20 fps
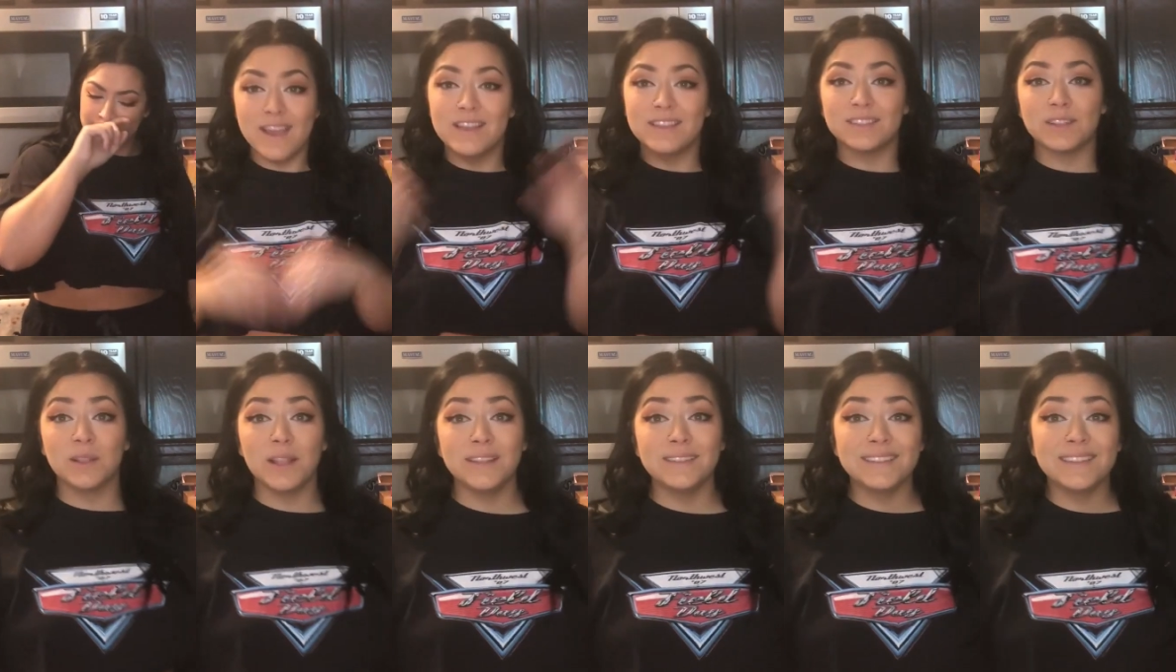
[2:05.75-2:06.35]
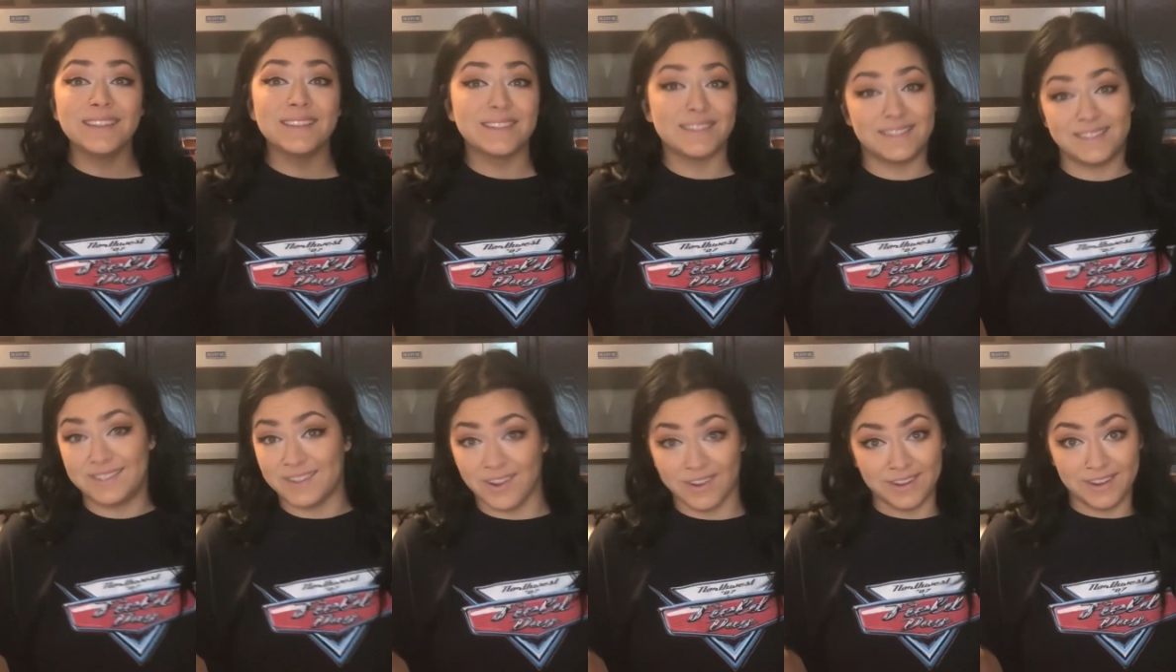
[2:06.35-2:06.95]
So let's get
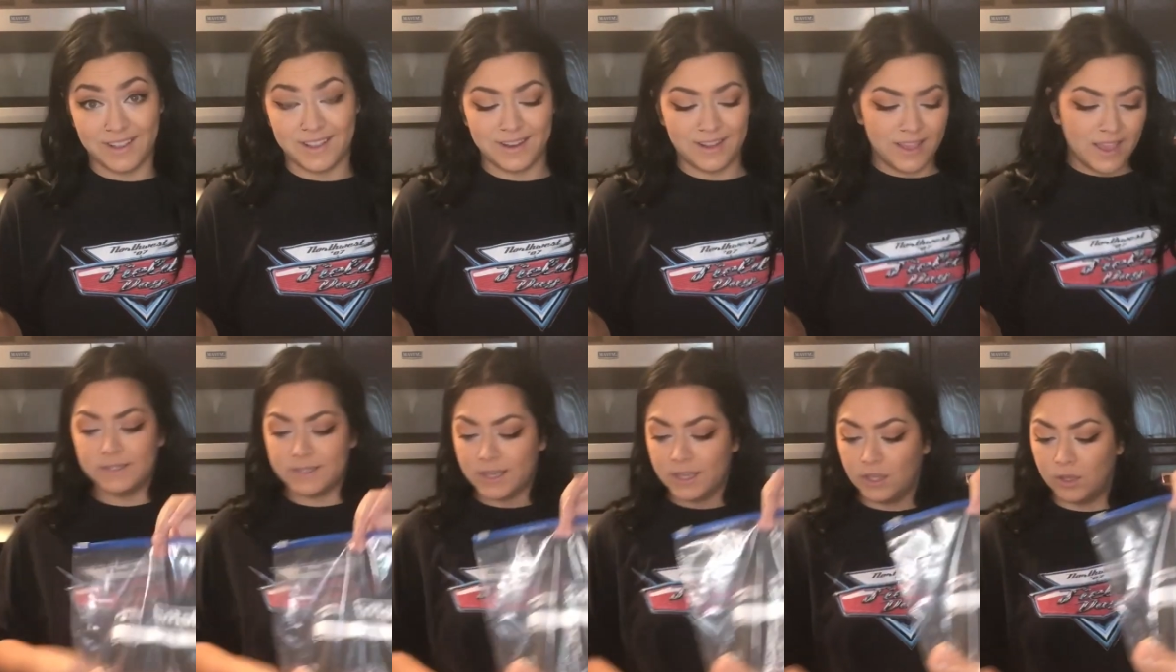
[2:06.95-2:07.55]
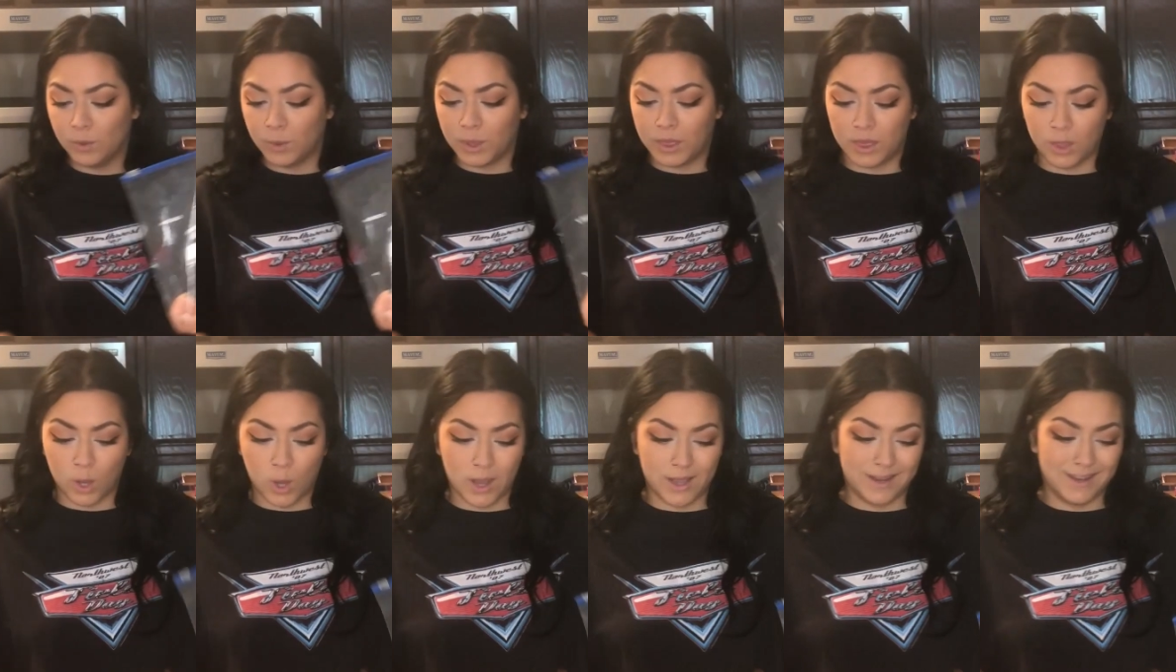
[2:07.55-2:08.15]
started. Take your
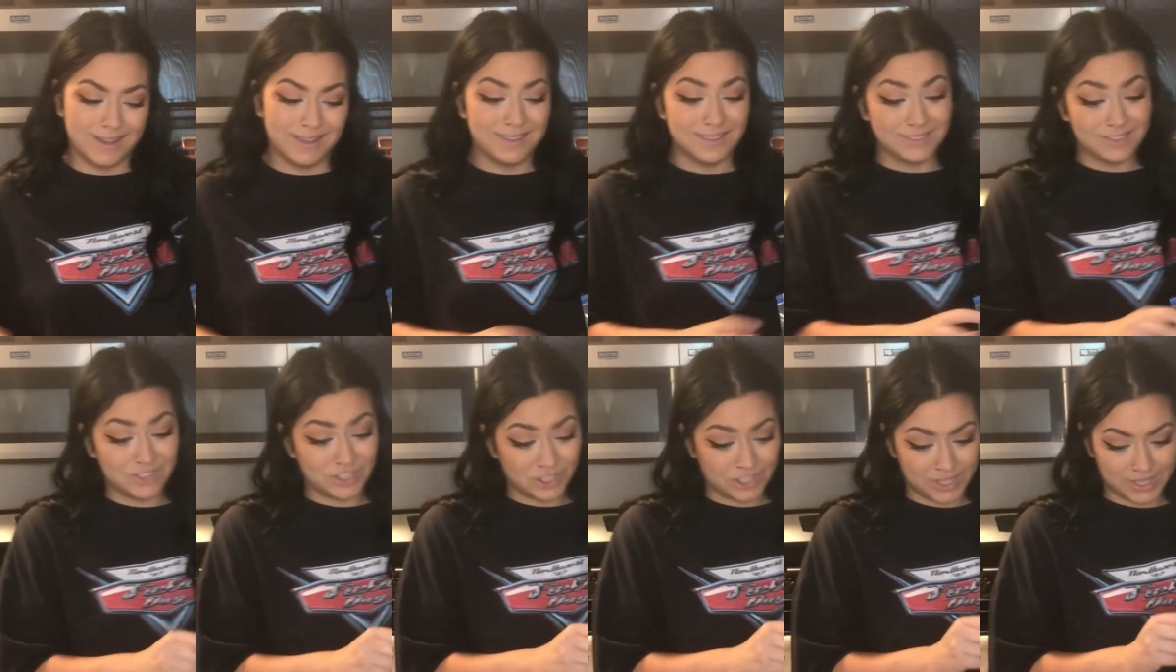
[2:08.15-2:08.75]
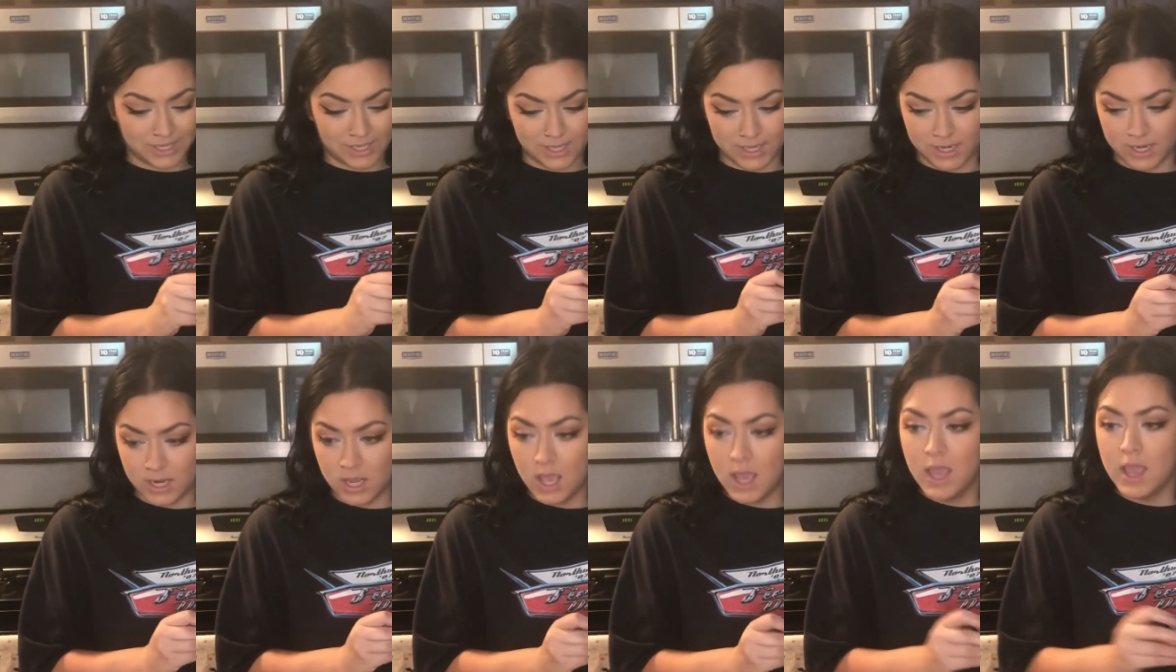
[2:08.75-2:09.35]
thawed
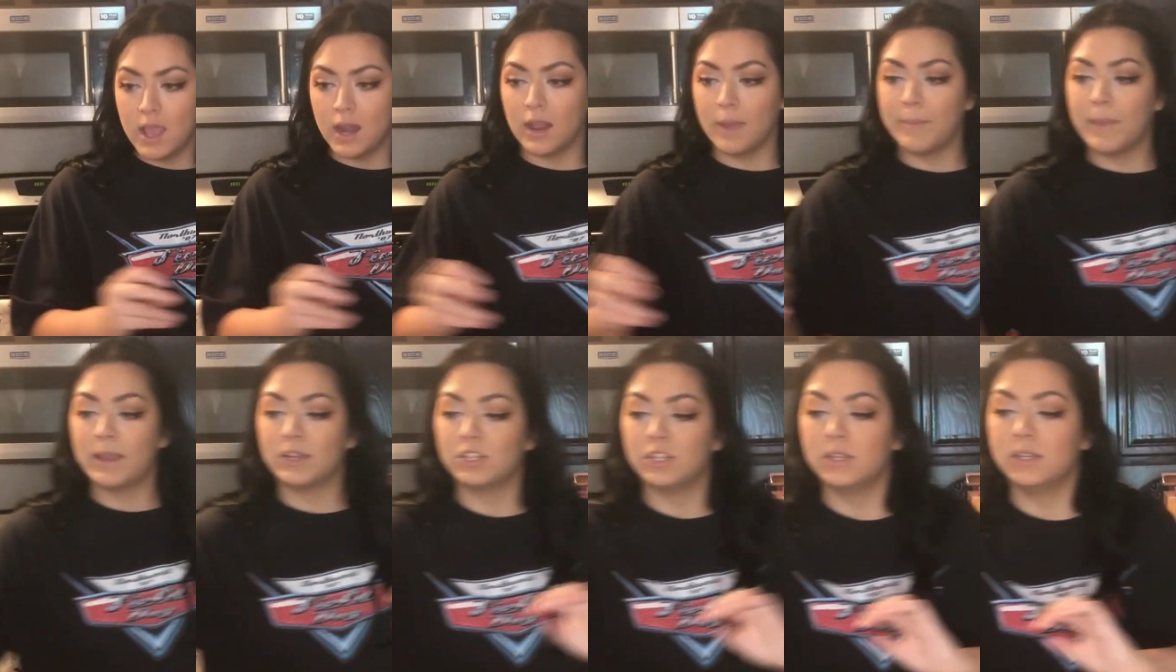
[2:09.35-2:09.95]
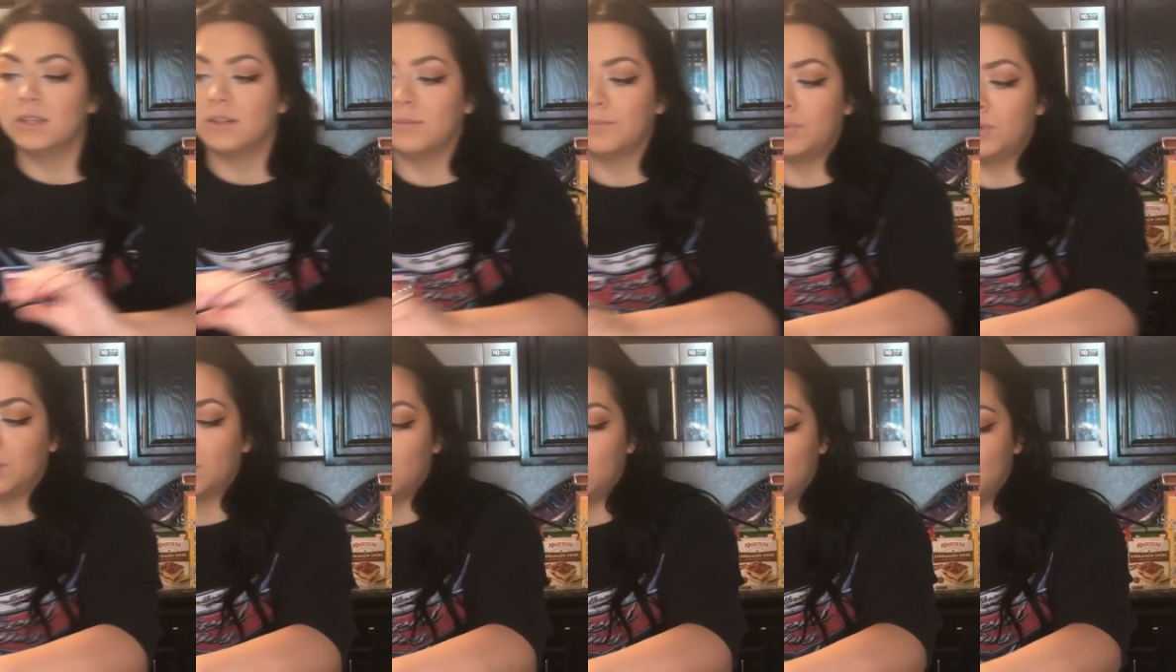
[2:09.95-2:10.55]
chicken, and I'm actually gonna
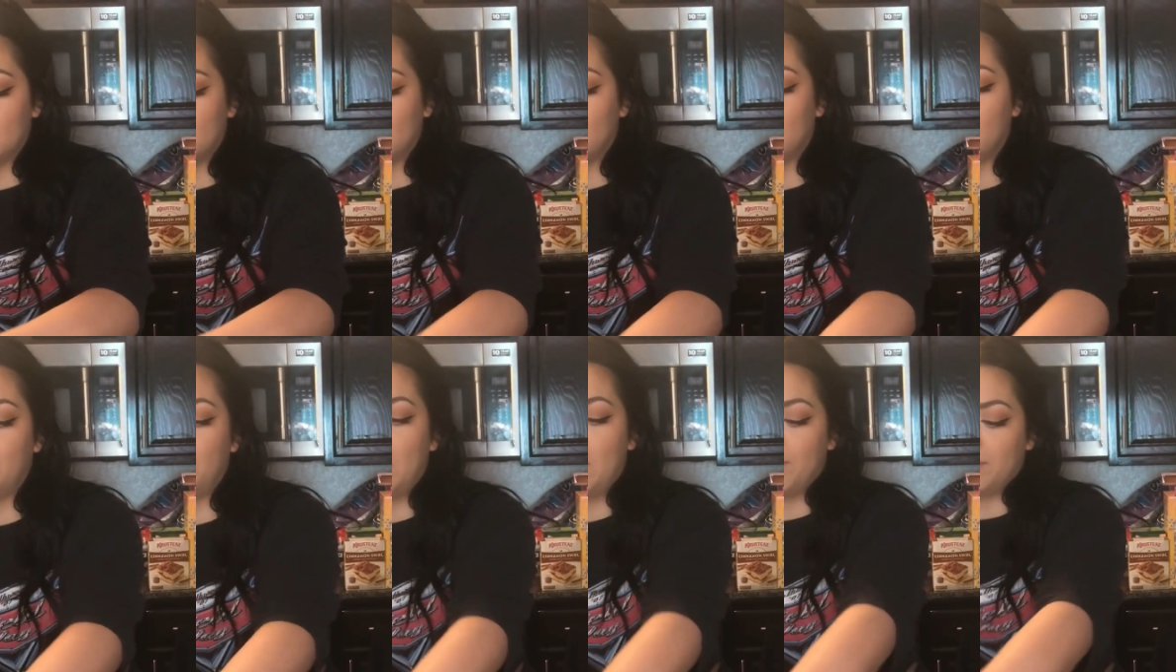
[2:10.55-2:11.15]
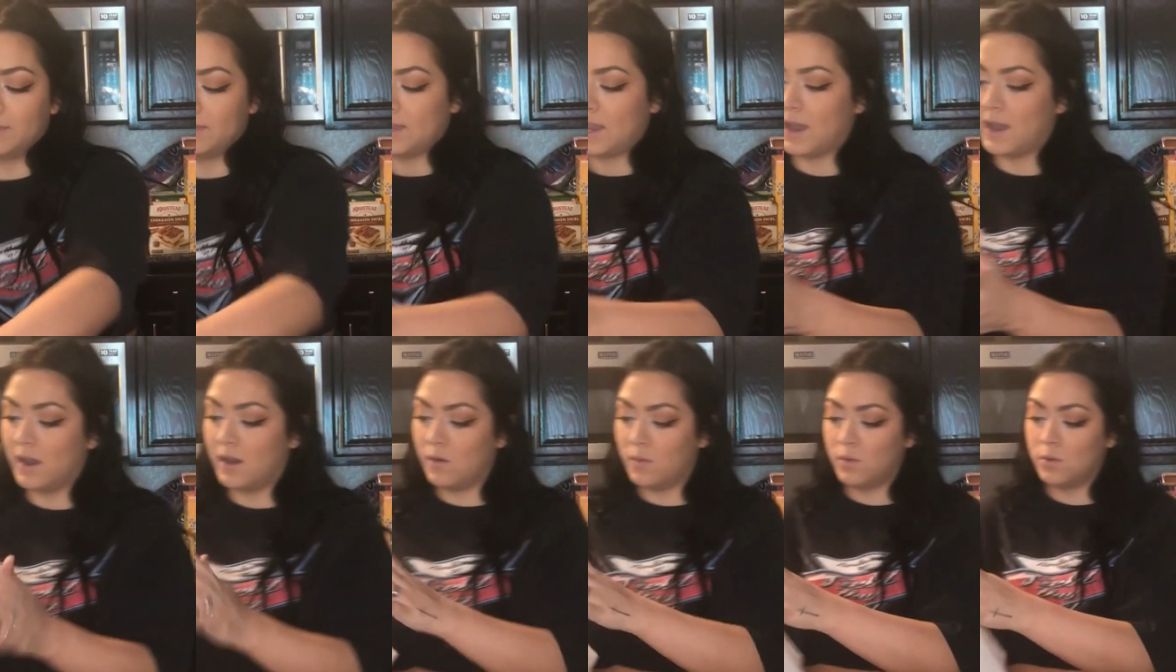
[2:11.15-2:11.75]
put this on a
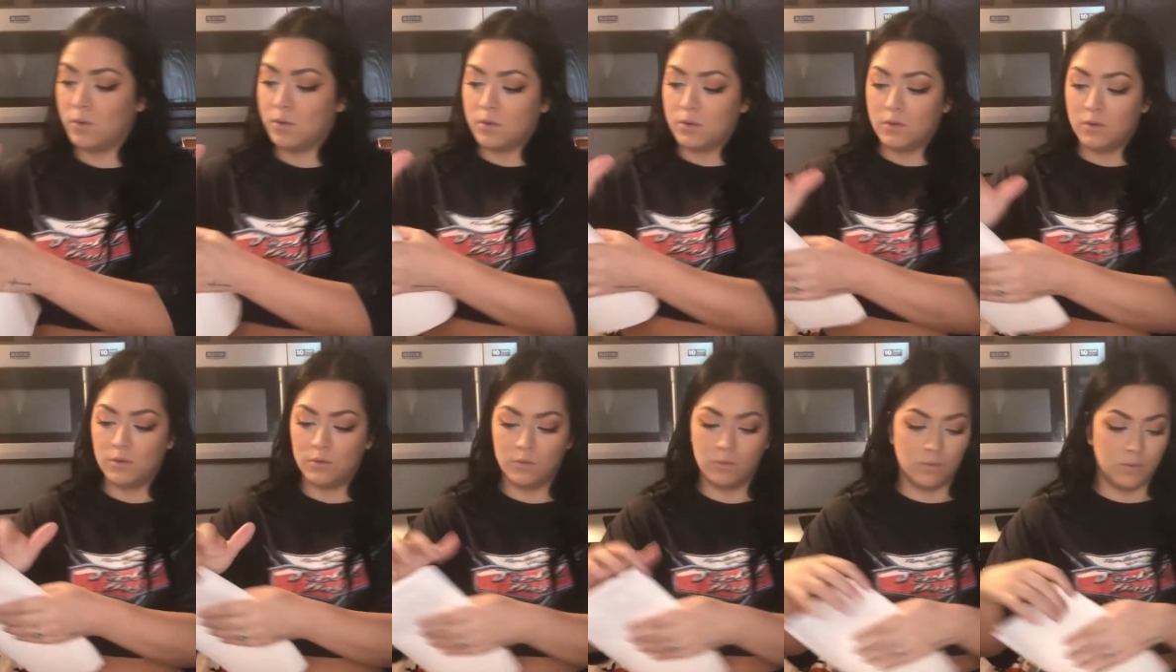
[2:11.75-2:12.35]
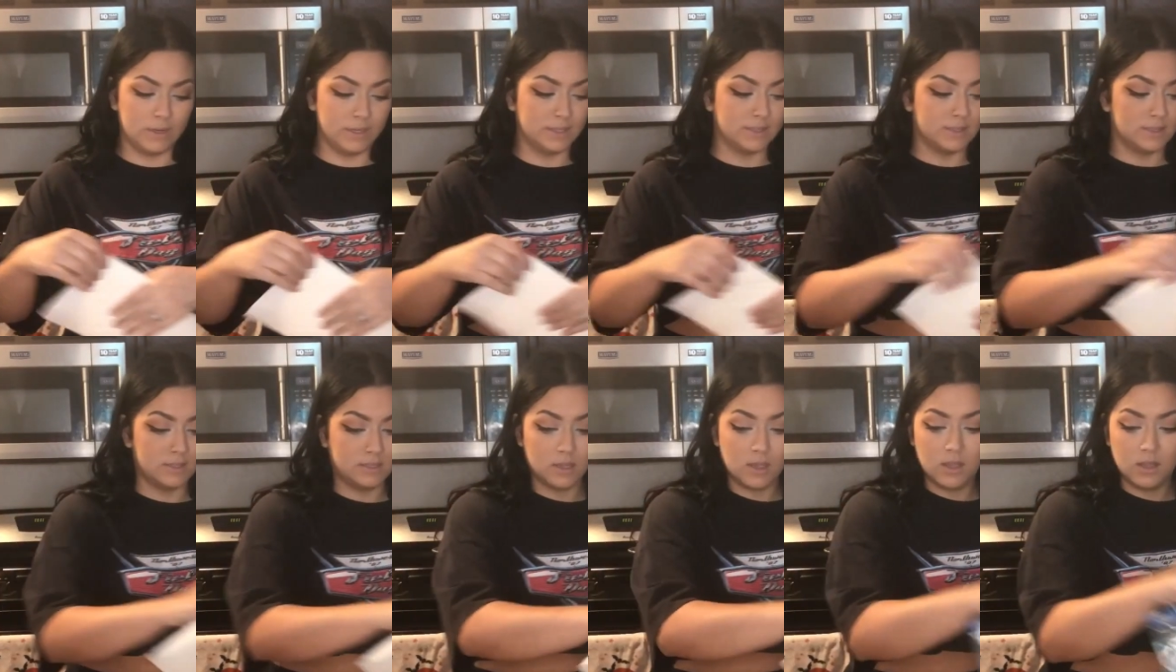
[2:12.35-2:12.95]
towel when it's
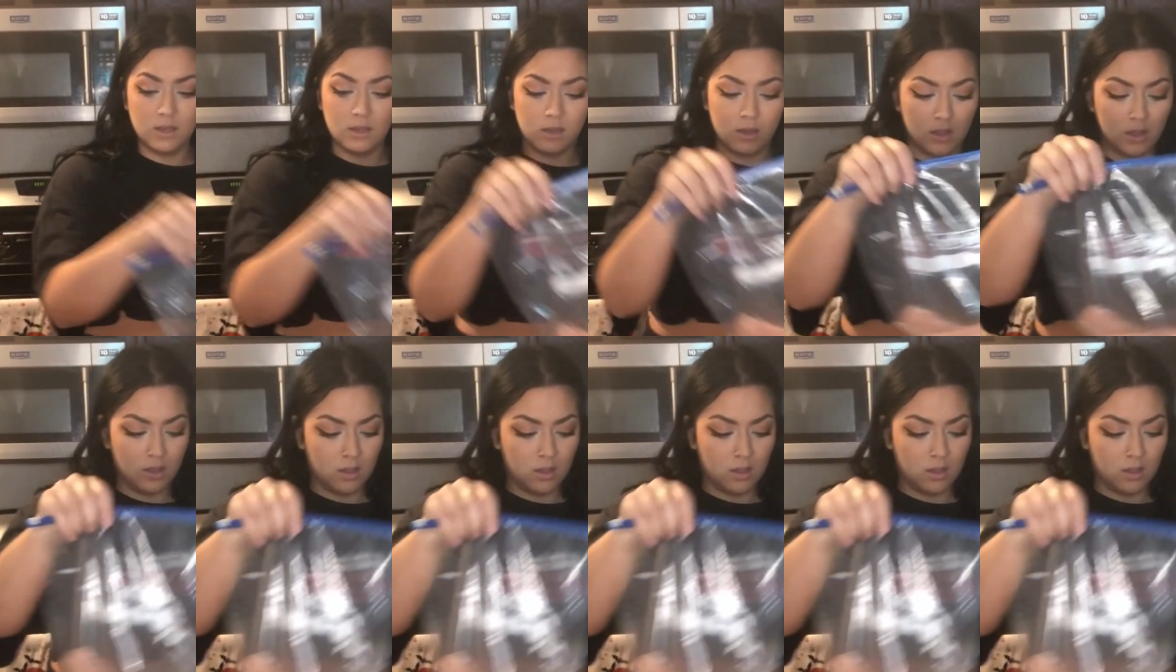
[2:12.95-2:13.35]
done,